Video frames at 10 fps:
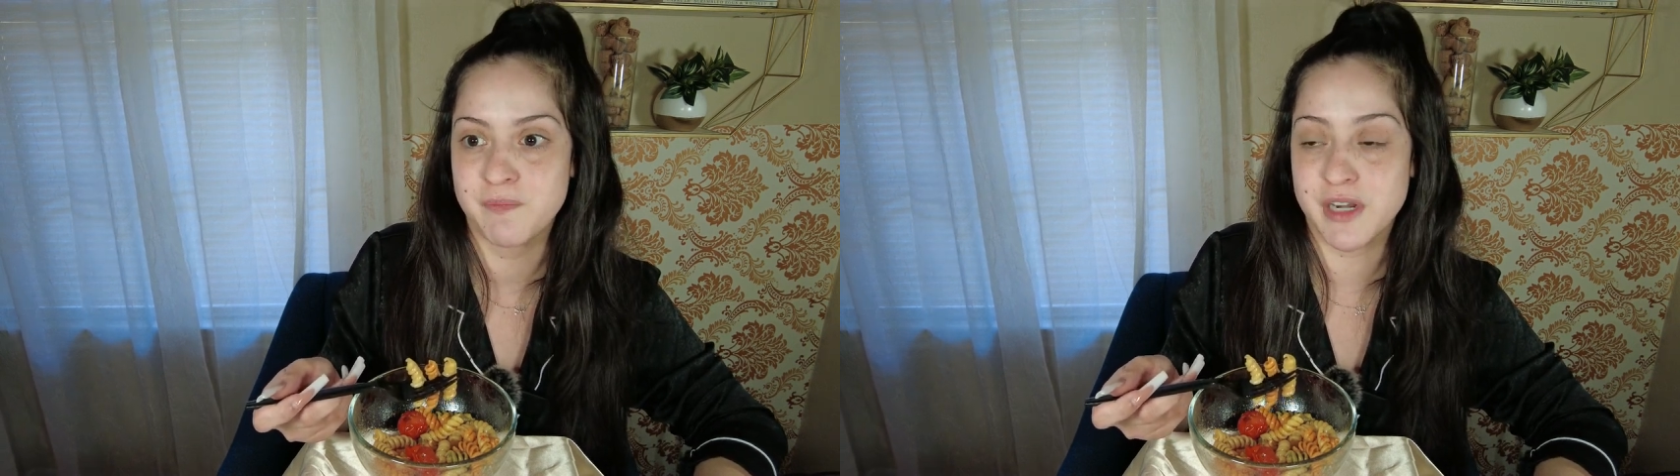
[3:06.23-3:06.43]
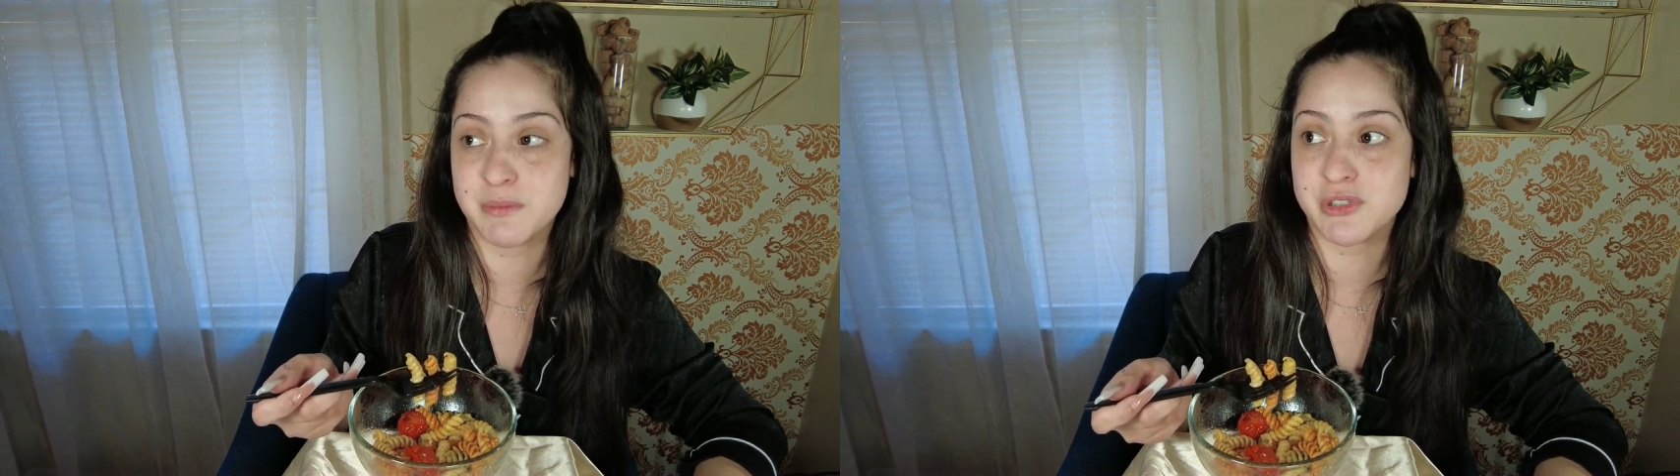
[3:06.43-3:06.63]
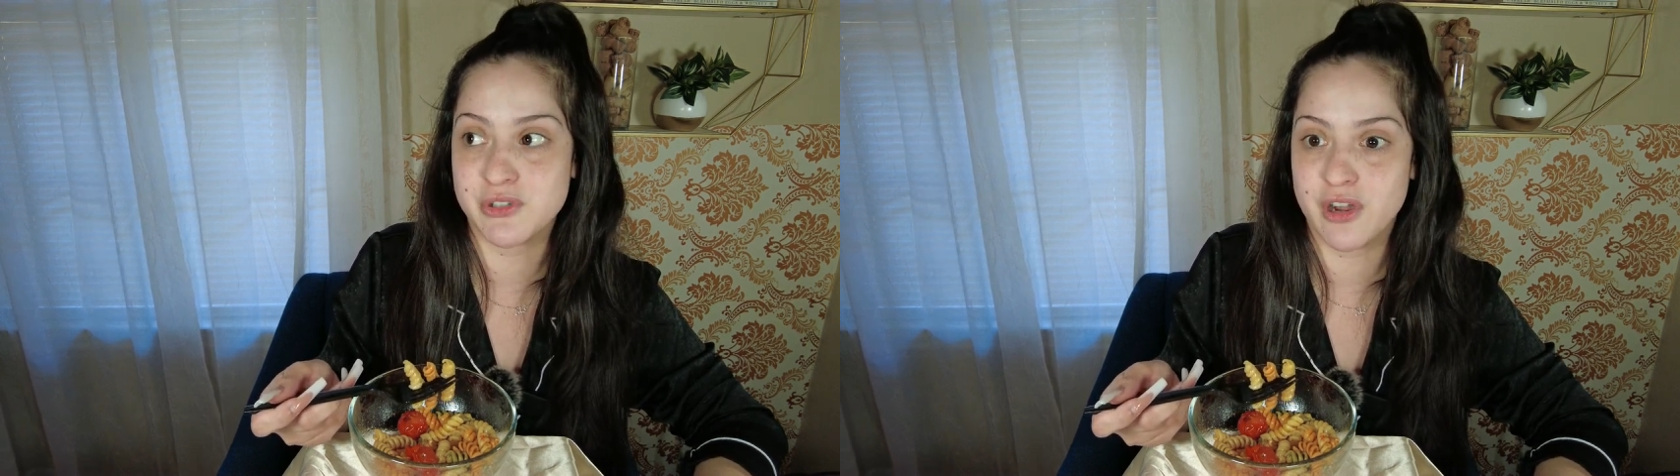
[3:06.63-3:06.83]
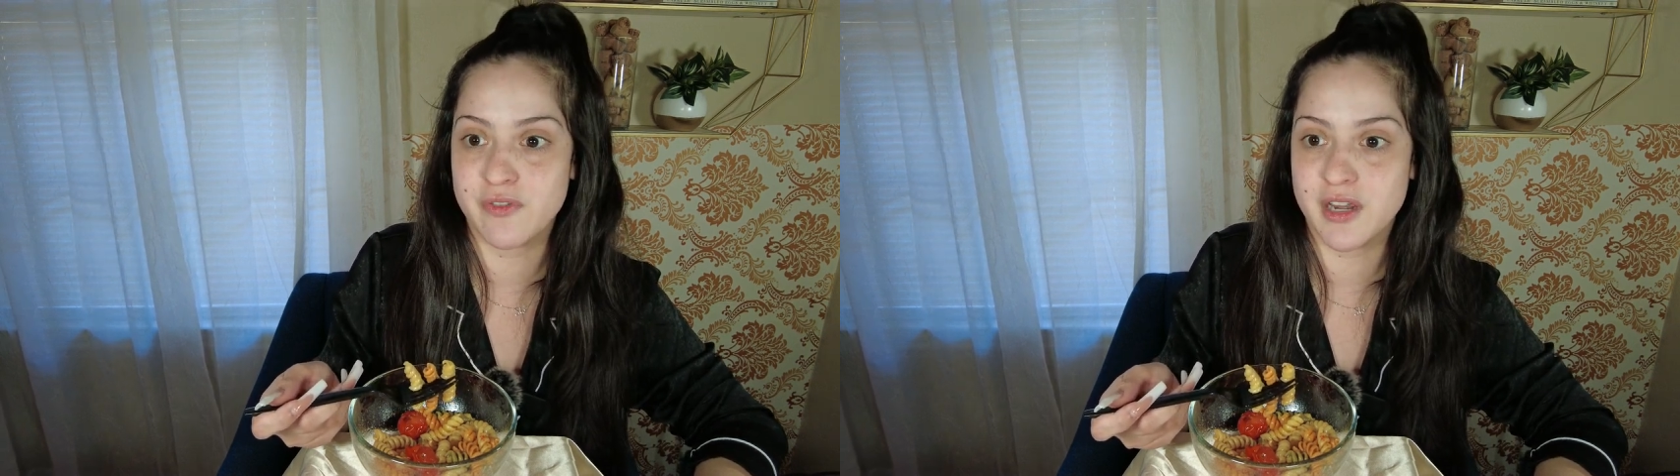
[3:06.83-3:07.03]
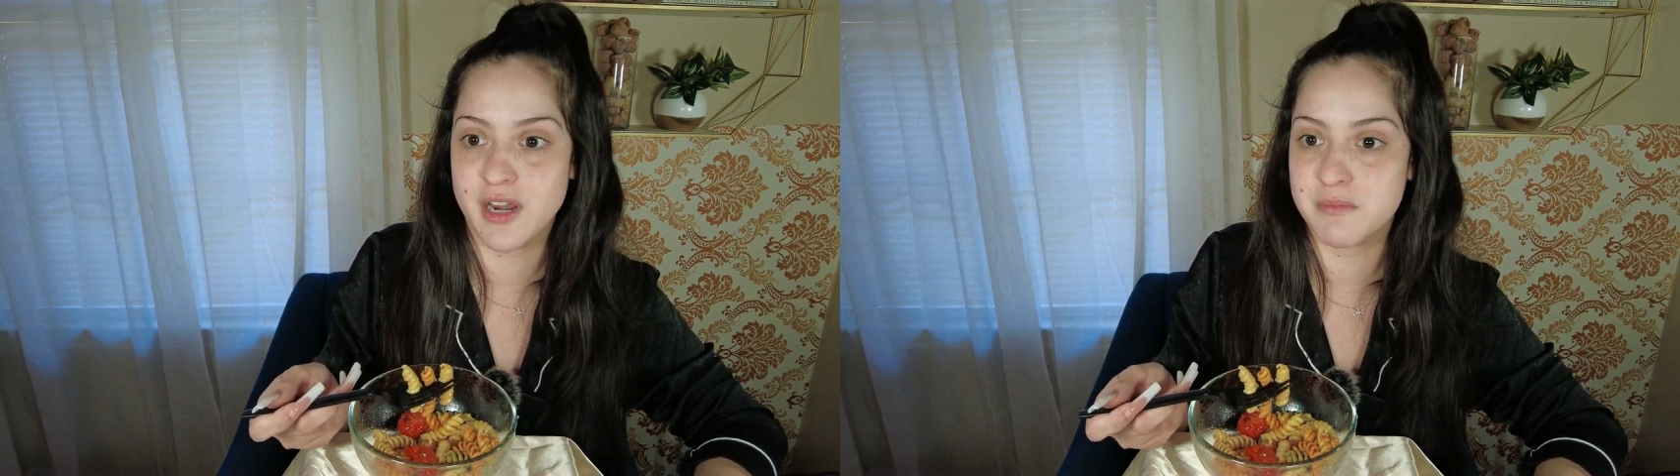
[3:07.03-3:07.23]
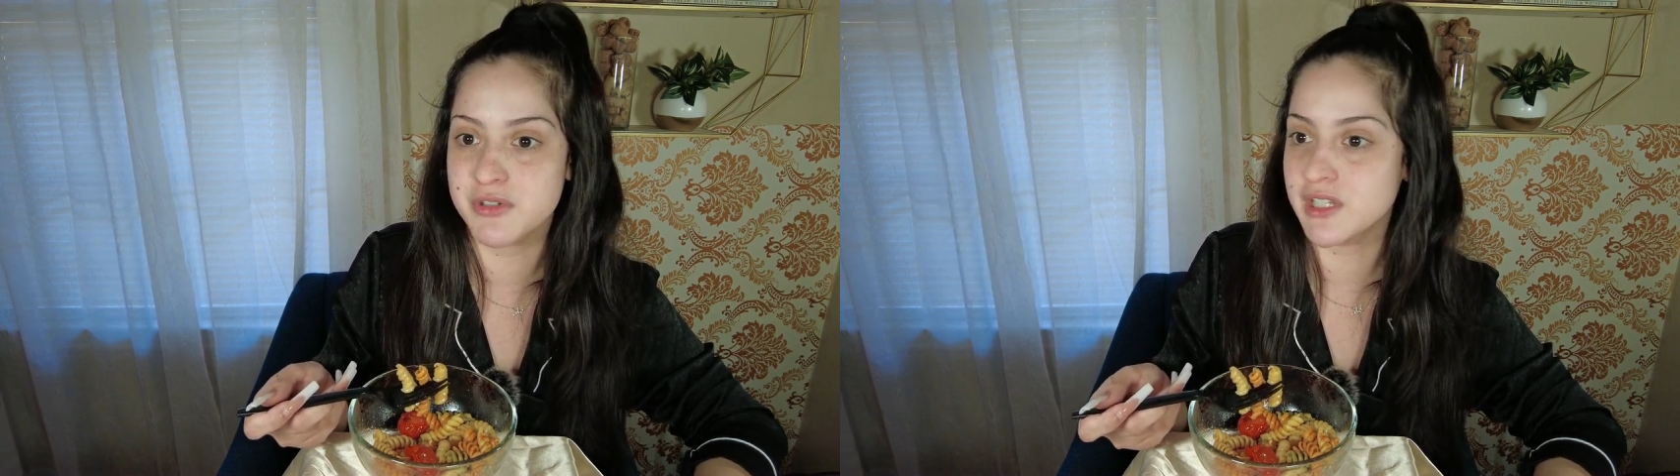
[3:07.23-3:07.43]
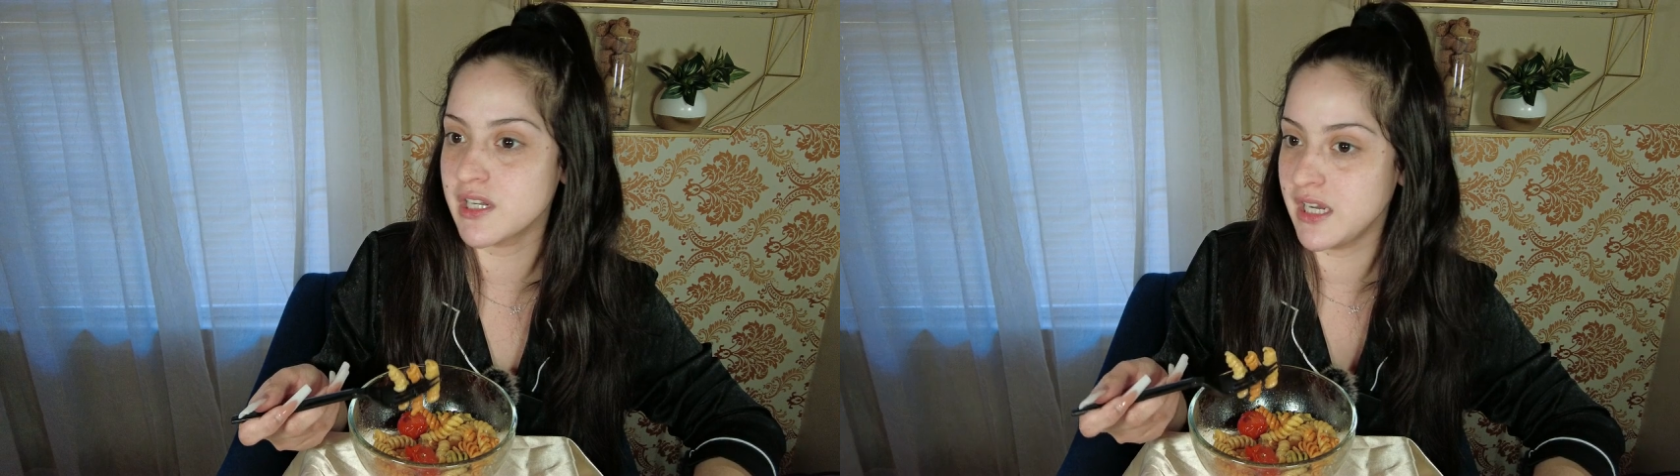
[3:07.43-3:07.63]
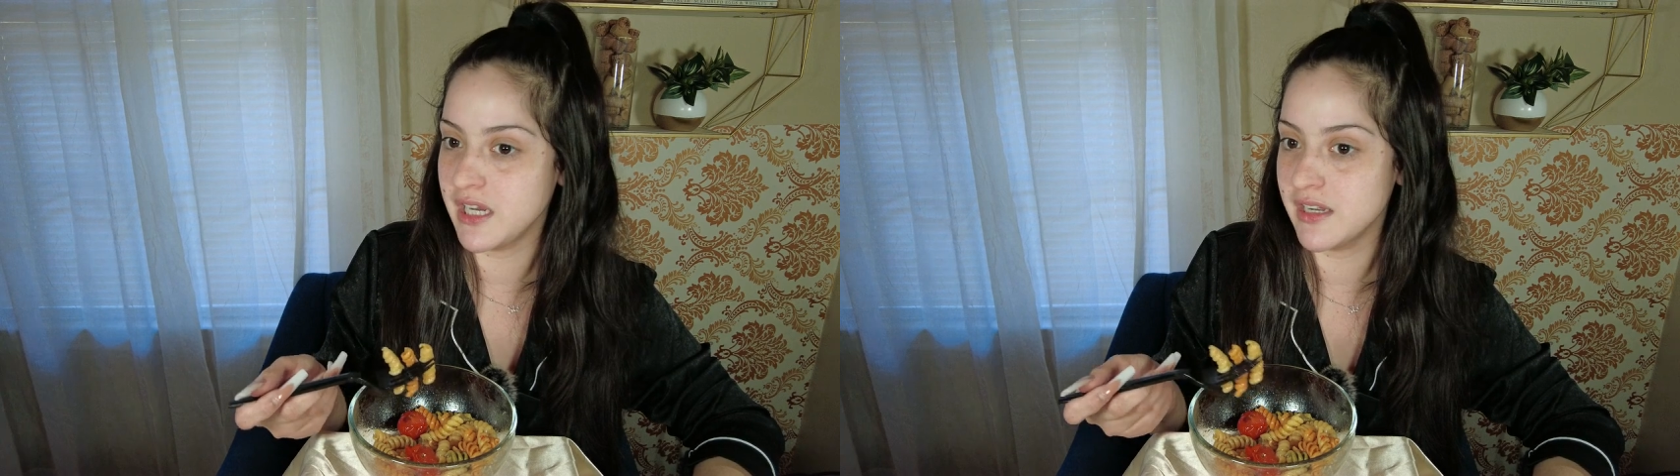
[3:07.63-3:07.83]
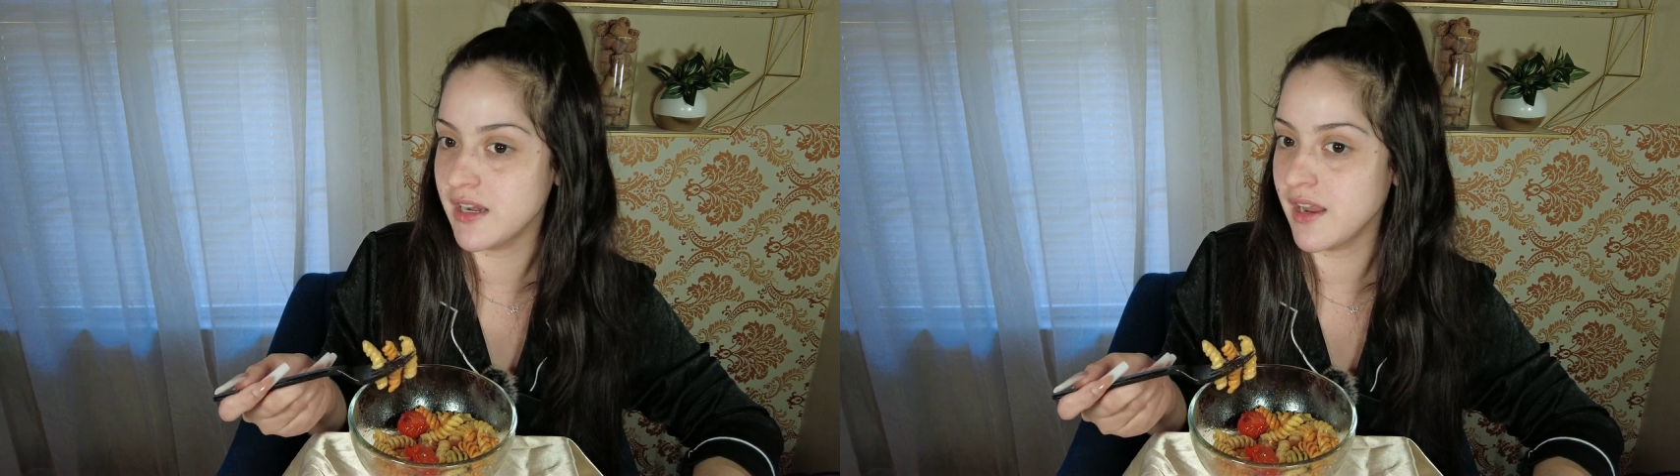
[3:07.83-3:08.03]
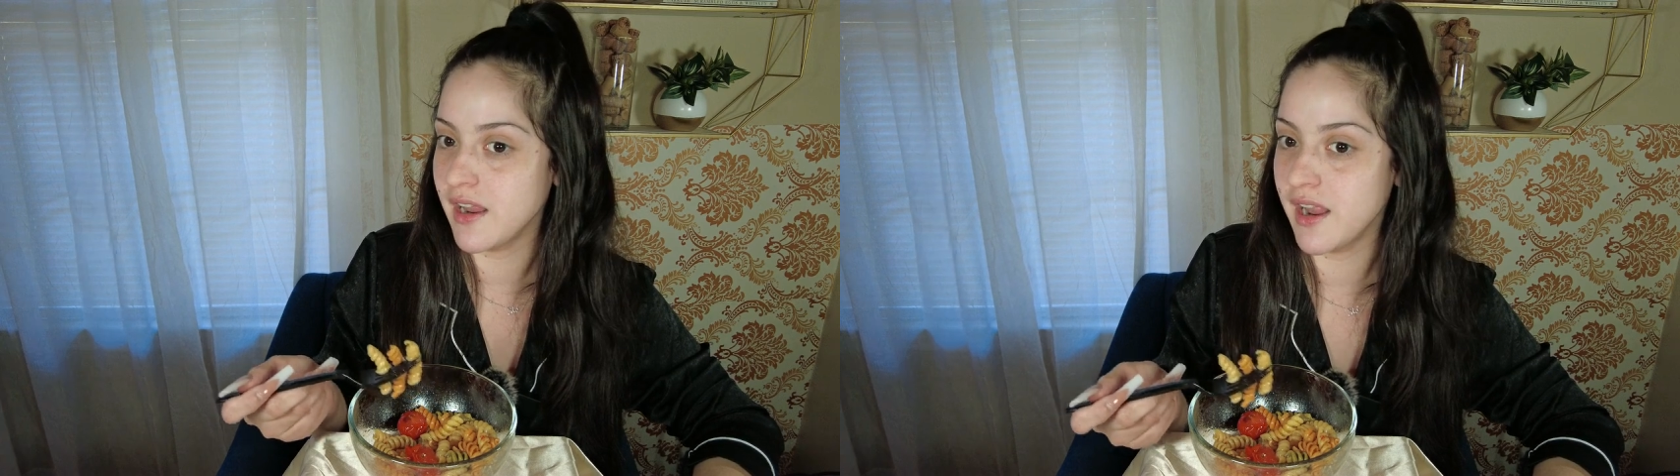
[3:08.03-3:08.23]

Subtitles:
and I'm starving, I'm just gonna eat